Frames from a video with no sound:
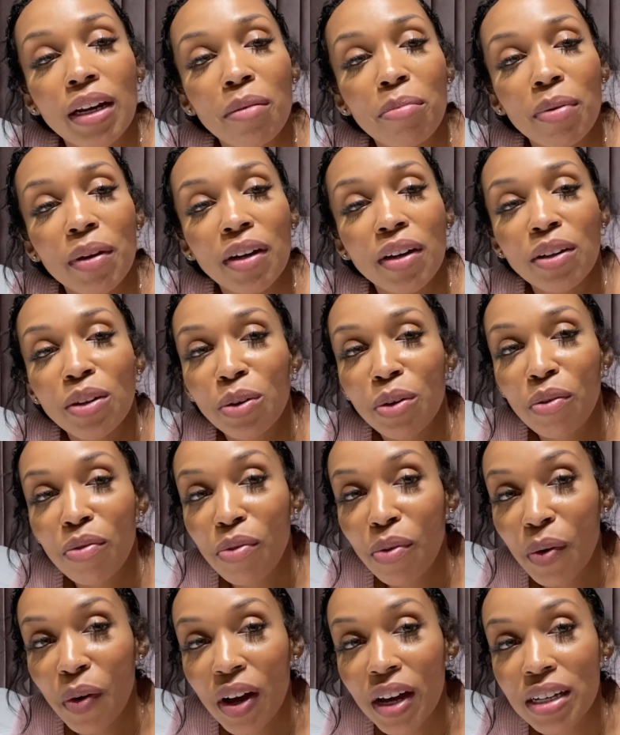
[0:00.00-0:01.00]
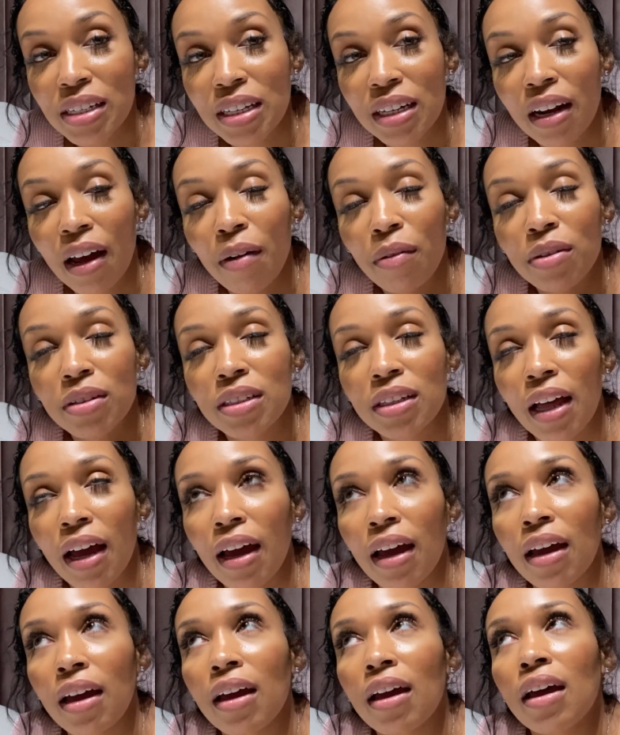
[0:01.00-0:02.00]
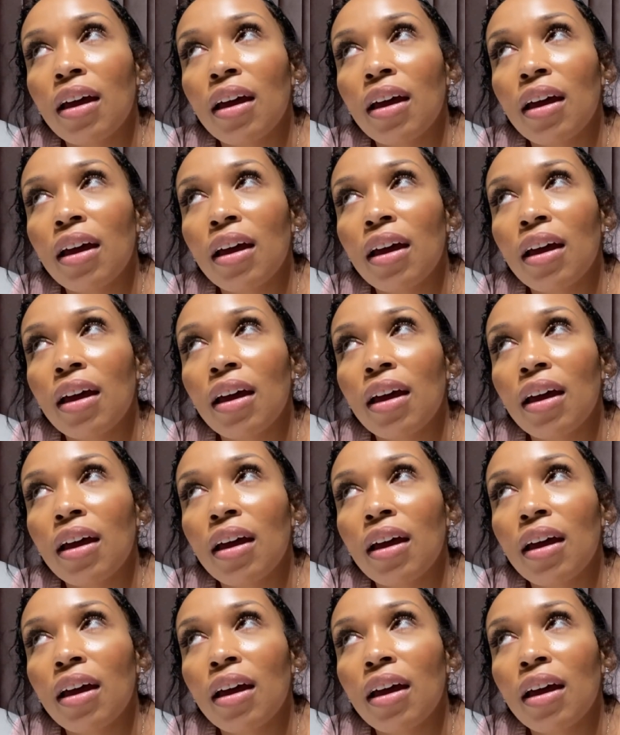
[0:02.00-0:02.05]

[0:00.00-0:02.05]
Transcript: bitty little voice, and I was like,